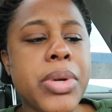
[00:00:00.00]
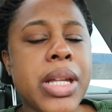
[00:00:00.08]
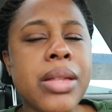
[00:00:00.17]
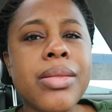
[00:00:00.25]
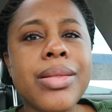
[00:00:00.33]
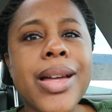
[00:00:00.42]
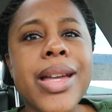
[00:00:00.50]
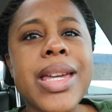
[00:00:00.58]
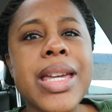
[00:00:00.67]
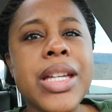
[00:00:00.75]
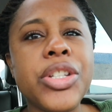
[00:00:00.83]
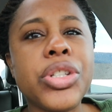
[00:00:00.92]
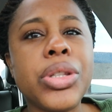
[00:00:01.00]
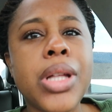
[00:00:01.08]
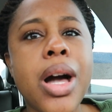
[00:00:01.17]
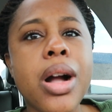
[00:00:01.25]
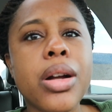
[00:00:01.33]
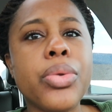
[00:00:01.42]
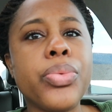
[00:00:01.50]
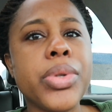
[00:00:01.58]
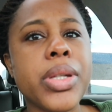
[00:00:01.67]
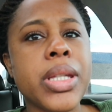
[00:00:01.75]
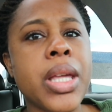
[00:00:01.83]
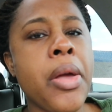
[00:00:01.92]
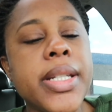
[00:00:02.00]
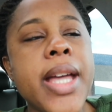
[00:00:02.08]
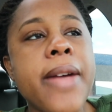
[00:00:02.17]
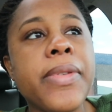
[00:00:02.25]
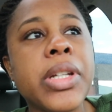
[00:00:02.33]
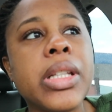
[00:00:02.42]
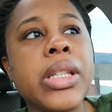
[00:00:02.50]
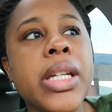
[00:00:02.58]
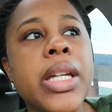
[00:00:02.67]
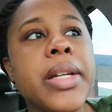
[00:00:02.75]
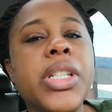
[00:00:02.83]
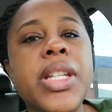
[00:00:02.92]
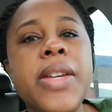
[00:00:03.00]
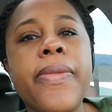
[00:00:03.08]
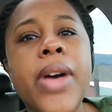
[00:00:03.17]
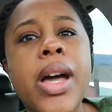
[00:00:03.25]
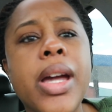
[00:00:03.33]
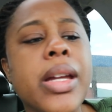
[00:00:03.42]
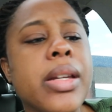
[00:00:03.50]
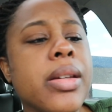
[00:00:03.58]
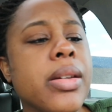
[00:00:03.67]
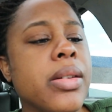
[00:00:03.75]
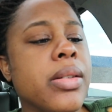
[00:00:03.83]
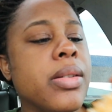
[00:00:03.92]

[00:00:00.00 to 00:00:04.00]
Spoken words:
but it looked like each lock was definitely defined.